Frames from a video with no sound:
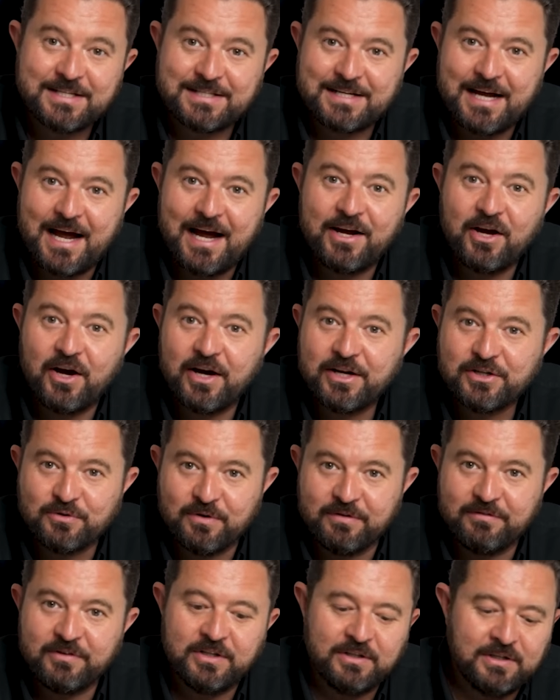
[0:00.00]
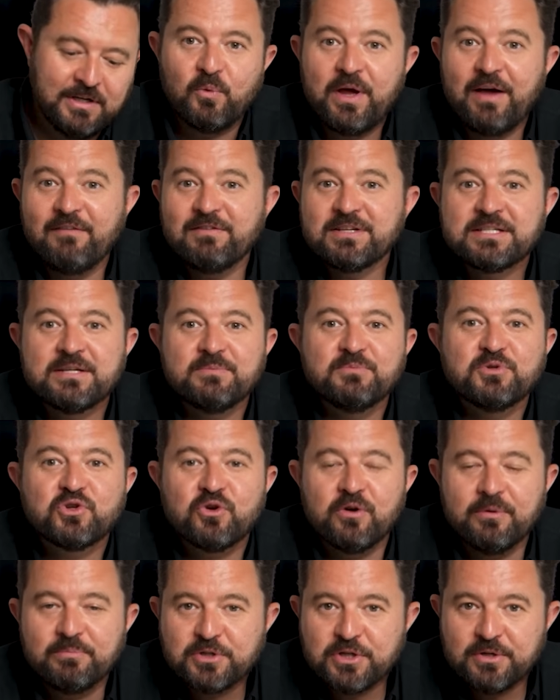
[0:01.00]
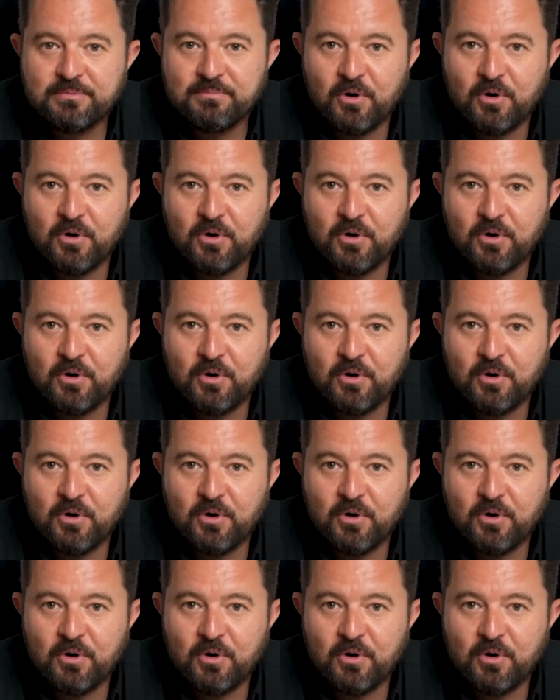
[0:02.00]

It's AI driven. We have a subscription